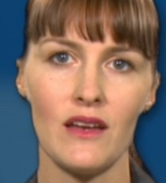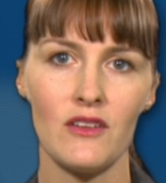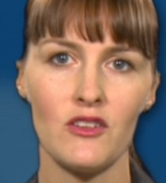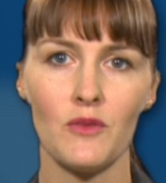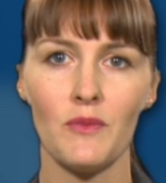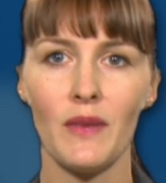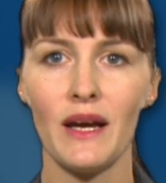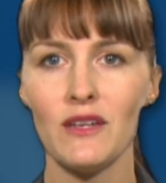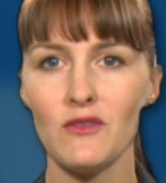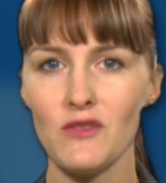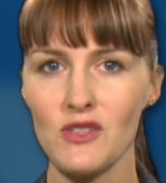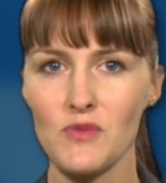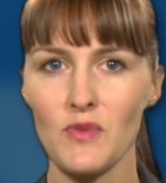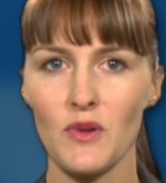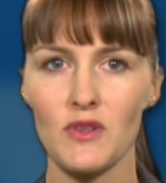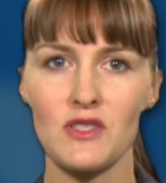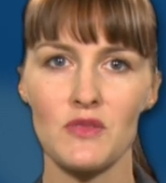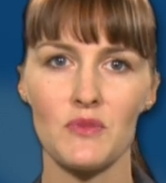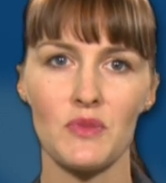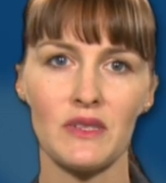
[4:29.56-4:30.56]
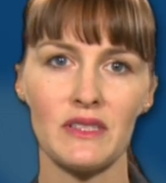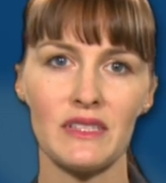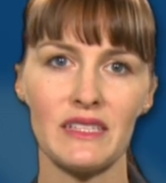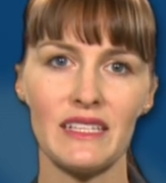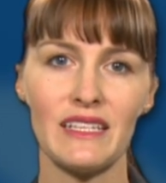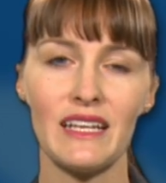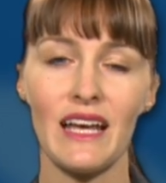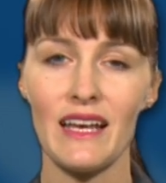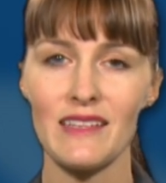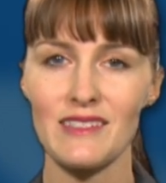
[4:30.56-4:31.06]
Your main
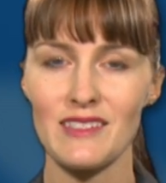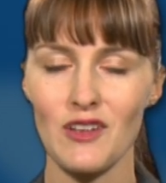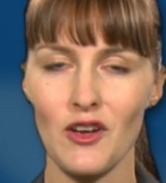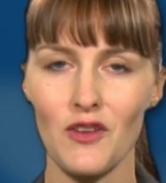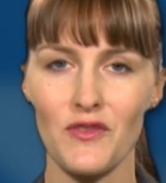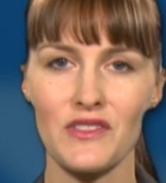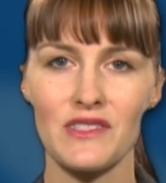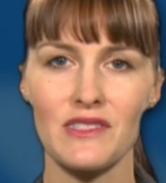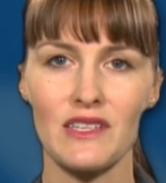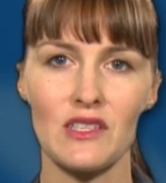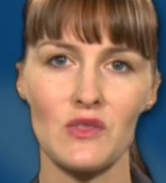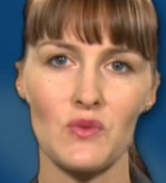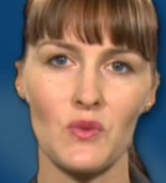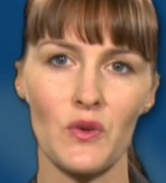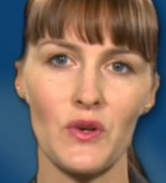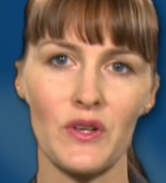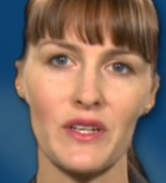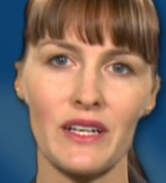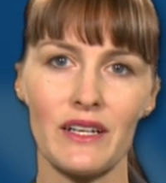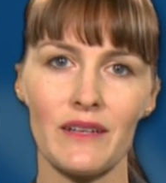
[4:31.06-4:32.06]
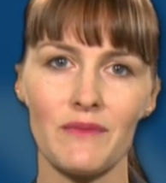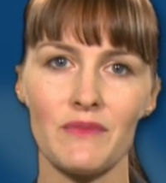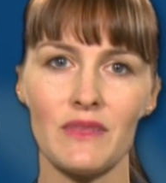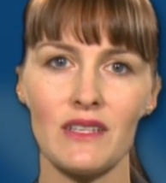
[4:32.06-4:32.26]
responsibility as an overseas worker